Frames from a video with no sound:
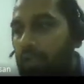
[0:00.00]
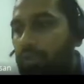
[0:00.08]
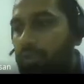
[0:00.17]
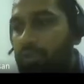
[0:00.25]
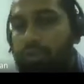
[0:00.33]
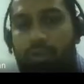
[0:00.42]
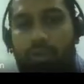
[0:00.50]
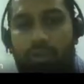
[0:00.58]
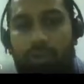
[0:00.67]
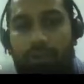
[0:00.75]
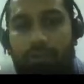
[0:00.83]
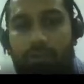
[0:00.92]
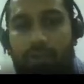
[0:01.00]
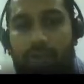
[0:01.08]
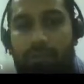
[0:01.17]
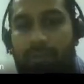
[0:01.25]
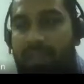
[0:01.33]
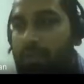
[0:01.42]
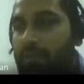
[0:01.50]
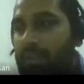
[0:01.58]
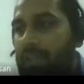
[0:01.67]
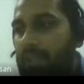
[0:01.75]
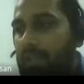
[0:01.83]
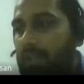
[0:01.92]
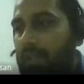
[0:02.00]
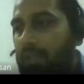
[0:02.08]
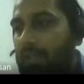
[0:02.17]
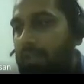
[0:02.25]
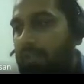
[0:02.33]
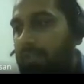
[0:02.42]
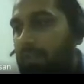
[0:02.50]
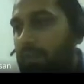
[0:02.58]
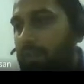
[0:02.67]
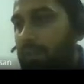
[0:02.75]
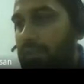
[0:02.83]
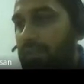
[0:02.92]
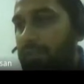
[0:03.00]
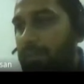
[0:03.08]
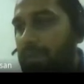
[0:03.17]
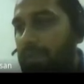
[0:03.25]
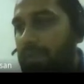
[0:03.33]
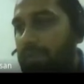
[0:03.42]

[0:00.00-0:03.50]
So if you come back over here in this particular,